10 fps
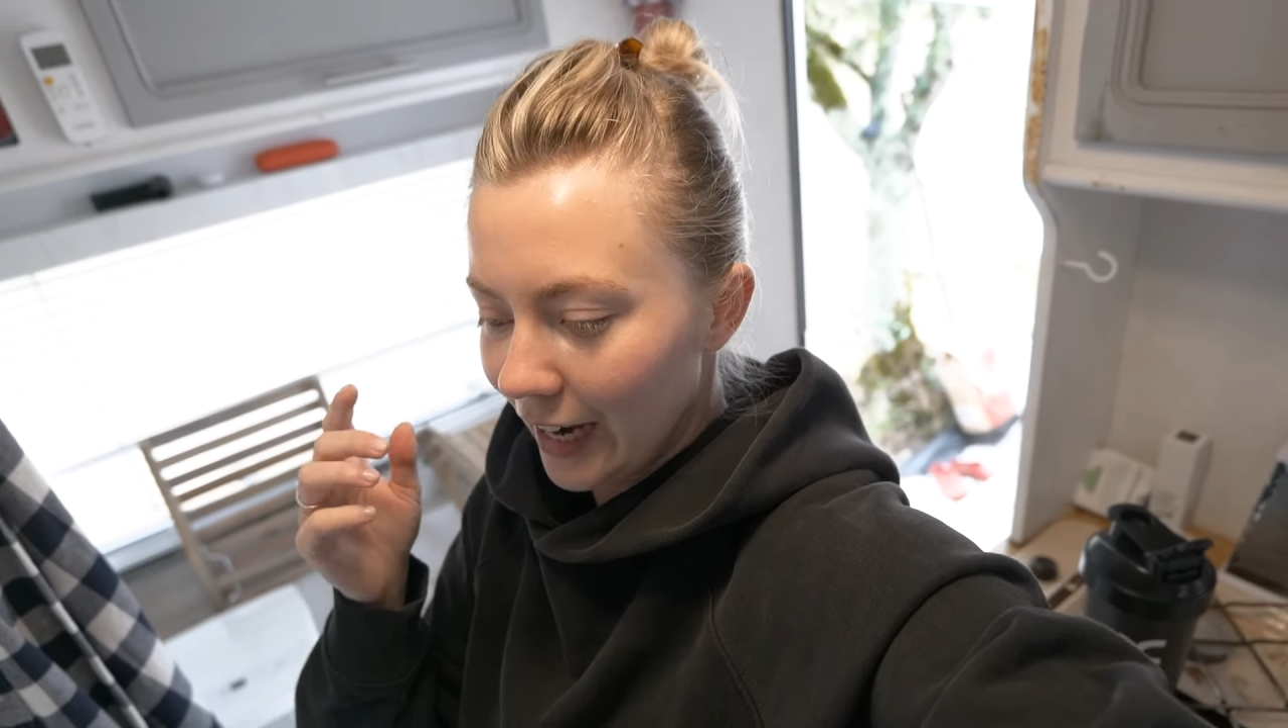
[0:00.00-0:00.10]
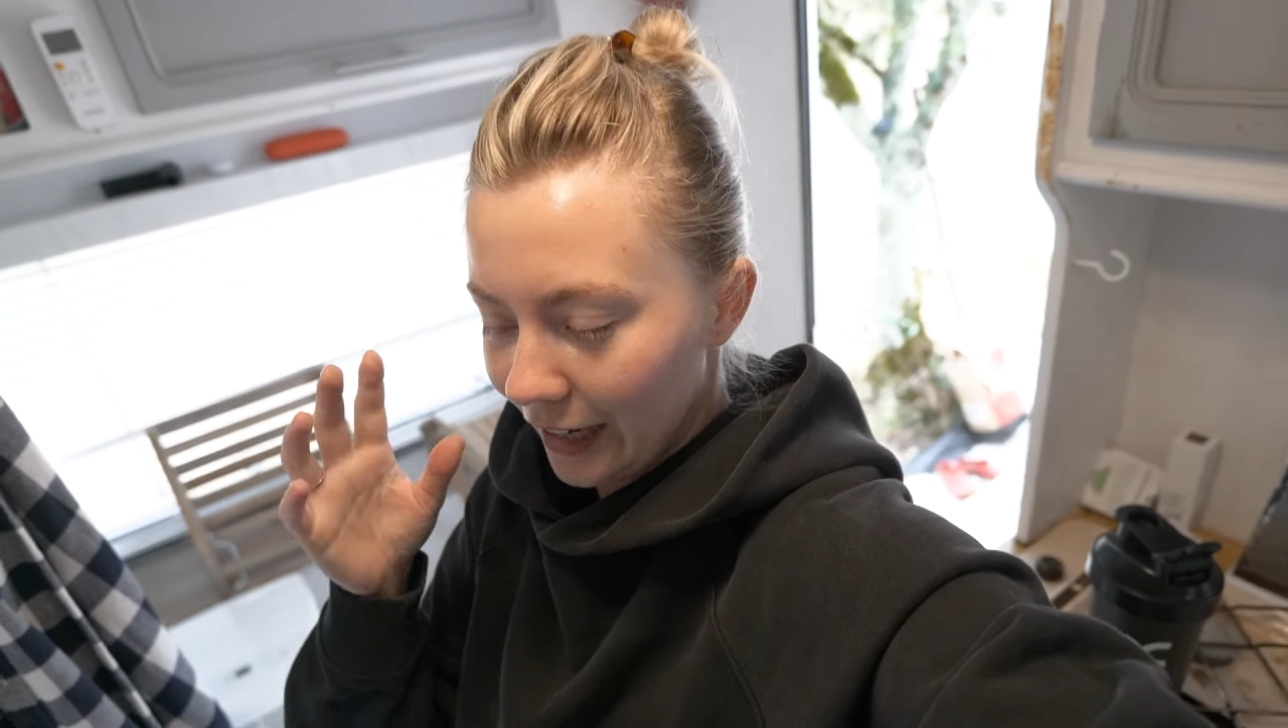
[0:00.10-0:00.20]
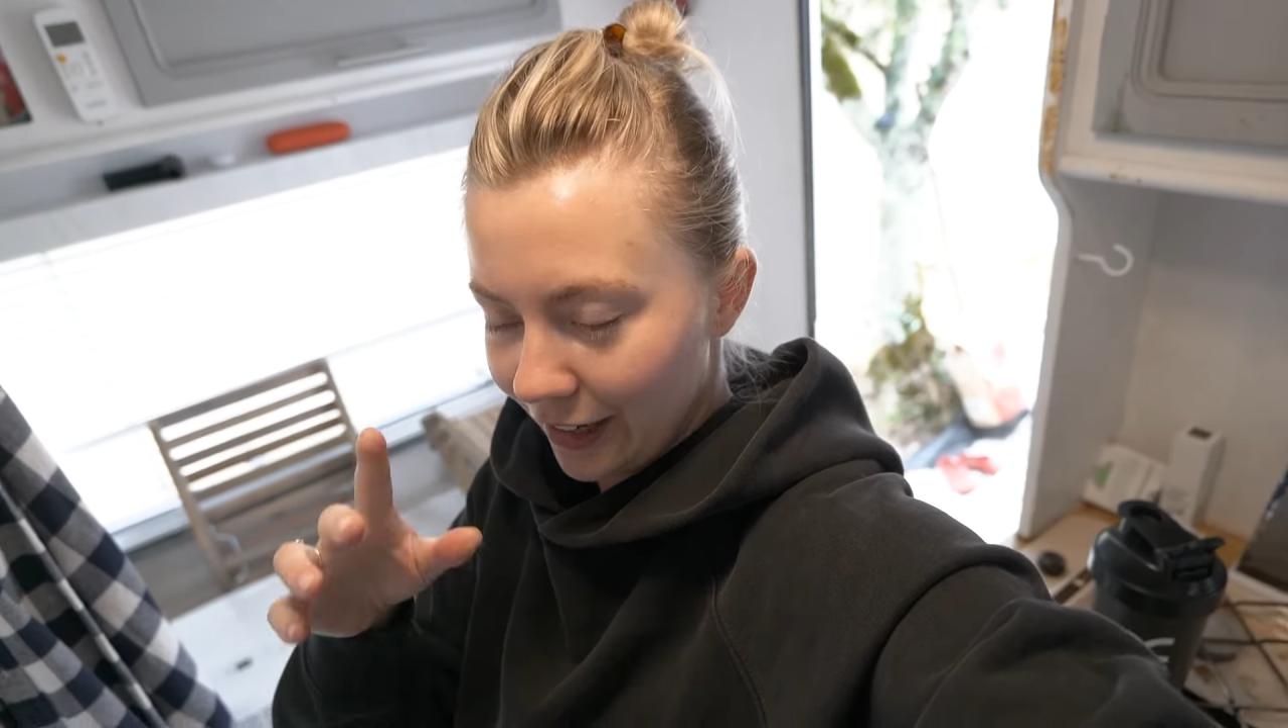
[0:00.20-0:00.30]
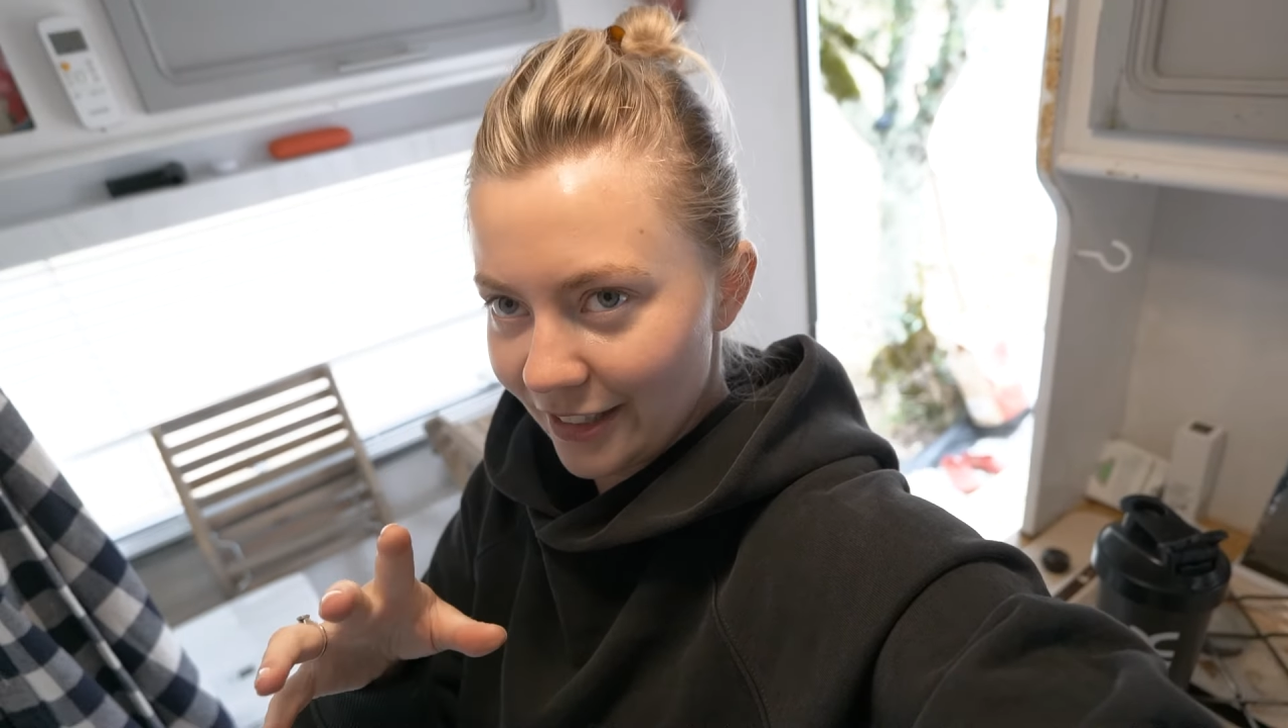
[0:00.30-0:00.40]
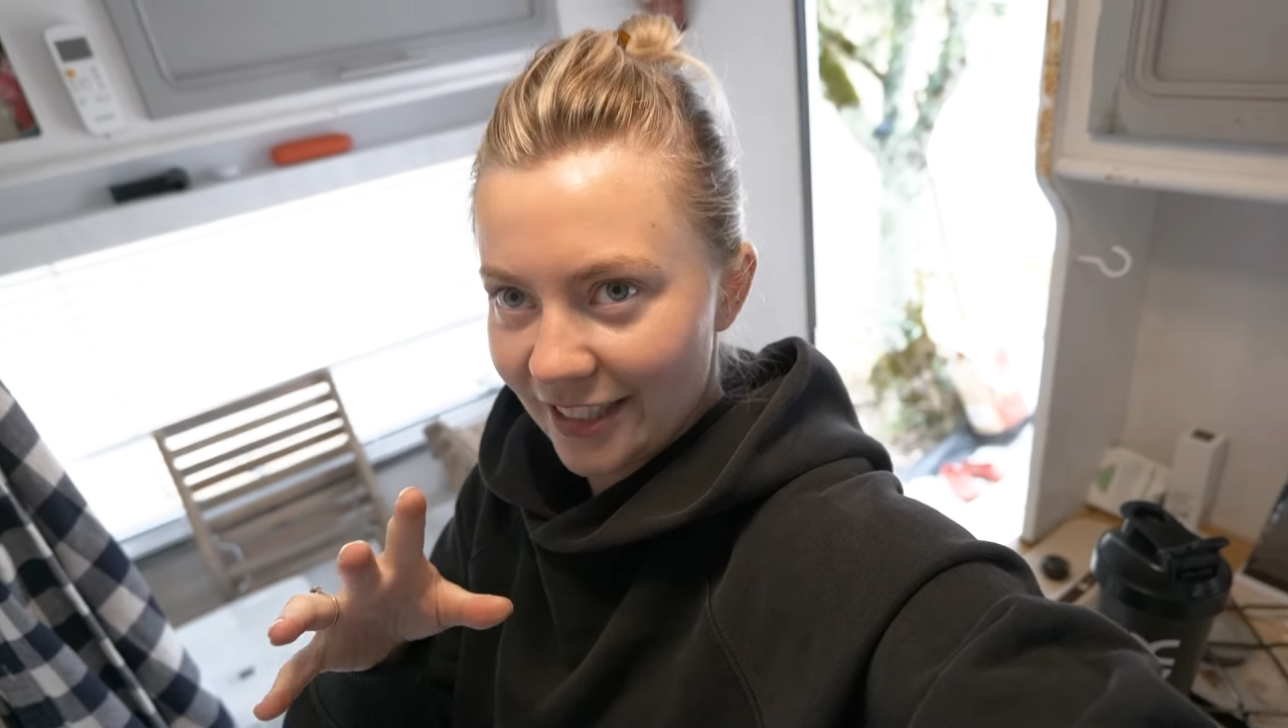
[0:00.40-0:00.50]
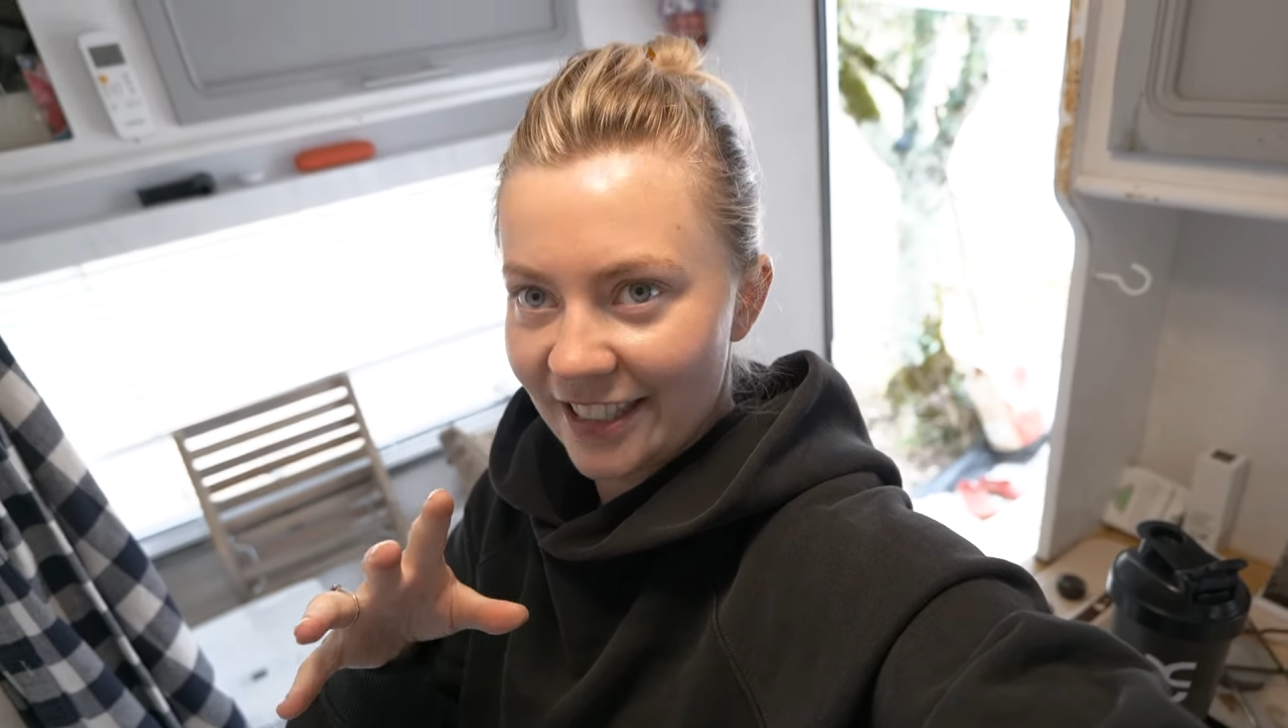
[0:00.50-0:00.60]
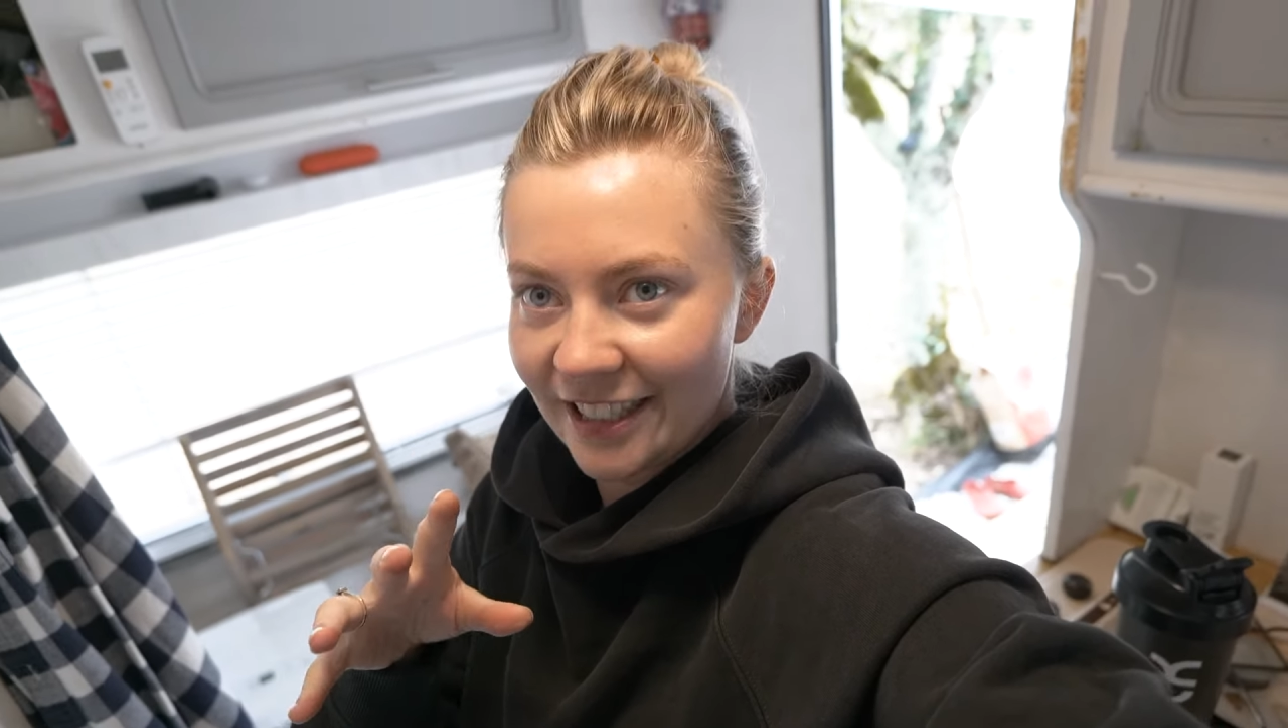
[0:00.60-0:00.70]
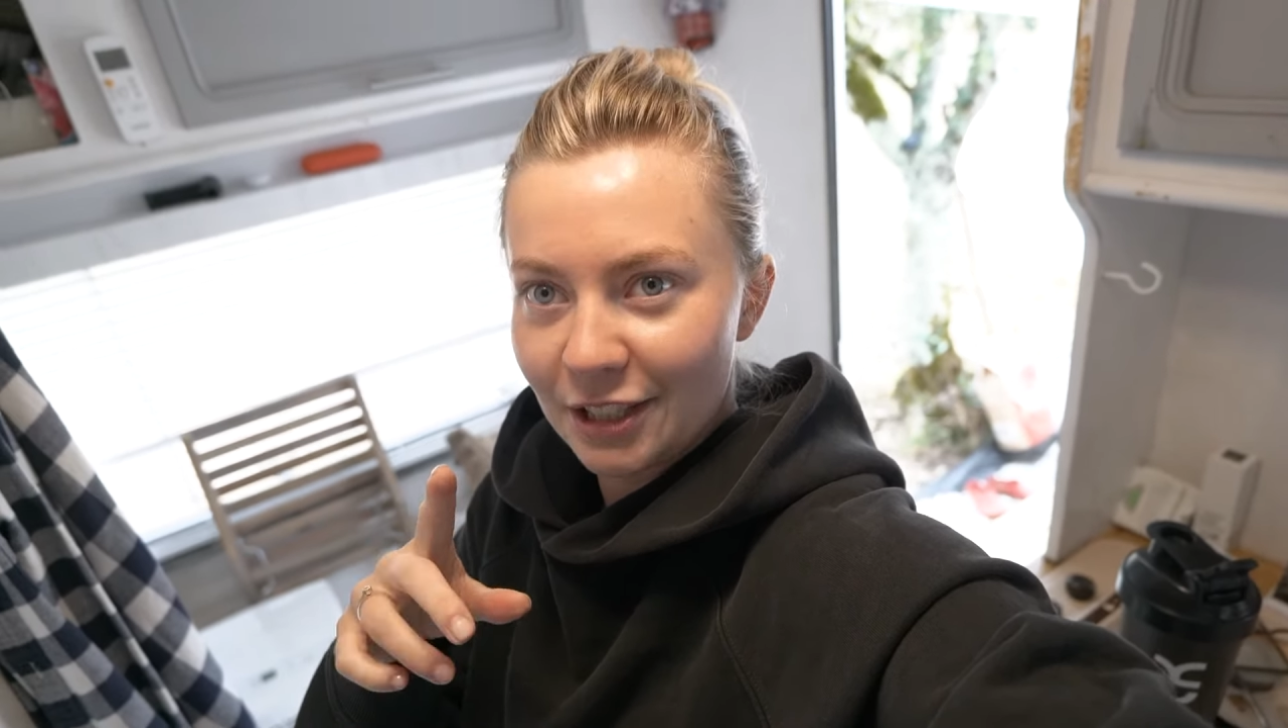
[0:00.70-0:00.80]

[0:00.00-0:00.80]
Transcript: I can't see the